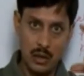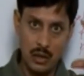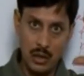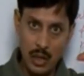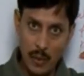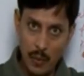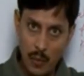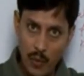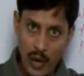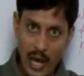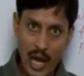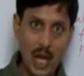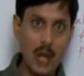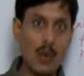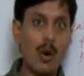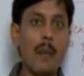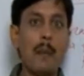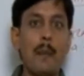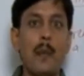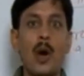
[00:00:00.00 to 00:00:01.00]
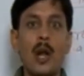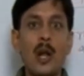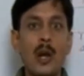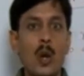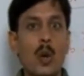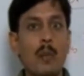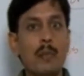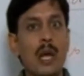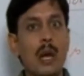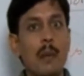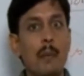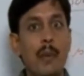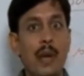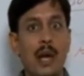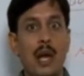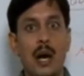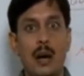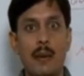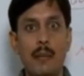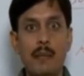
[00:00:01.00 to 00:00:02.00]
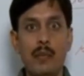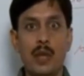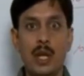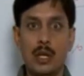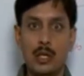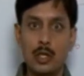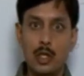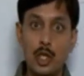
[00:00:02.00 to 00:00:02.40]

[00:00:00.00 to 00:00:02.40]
the value of polynomial become